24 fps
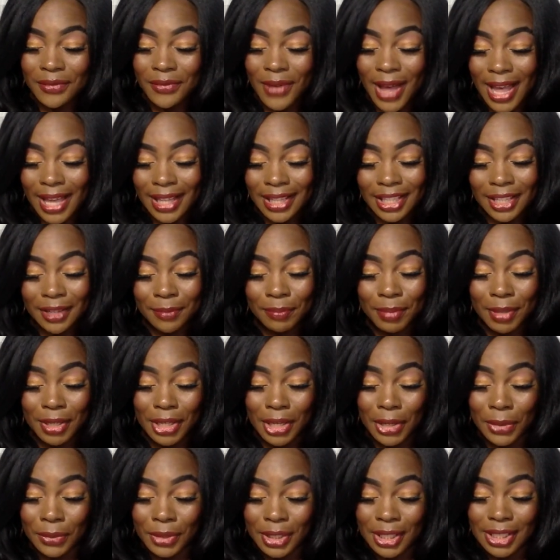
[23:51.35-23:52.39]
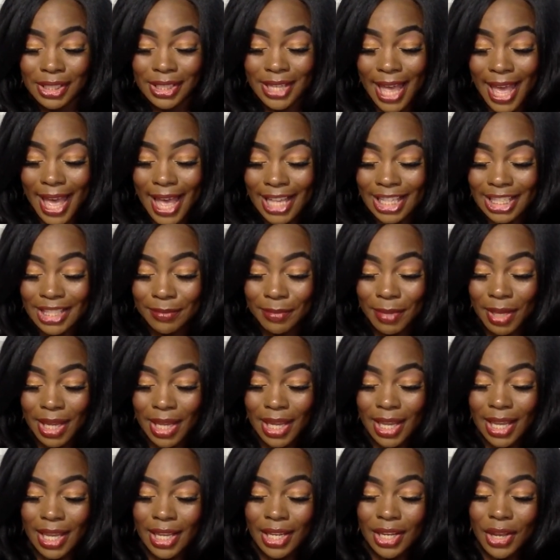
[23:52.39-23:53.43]
violet, peony,
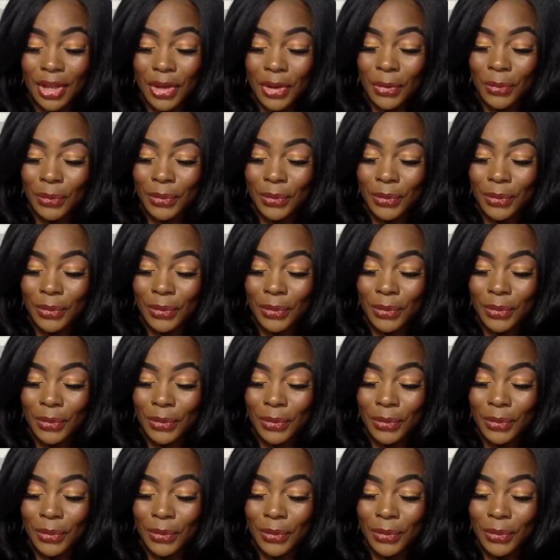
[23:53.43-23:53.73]
jasmine.